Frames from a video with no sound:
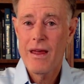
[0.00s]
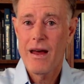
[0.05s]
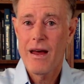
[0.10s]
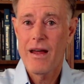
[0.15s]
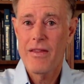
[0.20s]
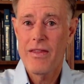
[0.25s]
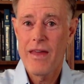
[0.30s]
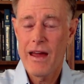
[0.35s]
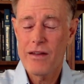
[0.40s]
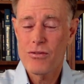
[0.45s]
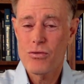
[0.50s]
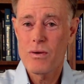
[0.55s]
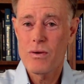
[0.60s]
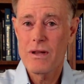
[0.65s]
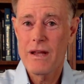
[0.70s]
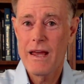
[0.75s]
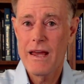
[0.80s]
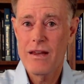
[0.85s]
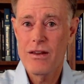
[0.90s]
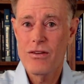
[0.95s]
That's
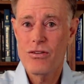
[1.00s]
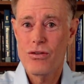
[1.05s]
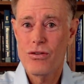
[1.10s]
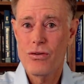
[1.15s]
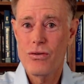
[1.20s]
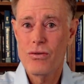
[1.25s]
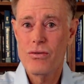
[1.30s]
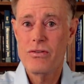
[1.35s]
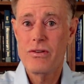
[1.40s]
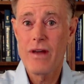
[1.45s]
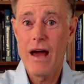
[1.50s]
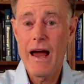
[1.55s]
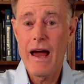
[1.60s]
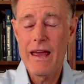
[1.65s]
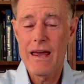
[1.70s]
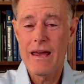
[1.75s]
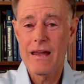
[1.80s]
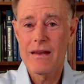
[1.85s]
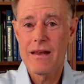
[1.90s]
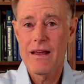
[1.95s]
related to diet.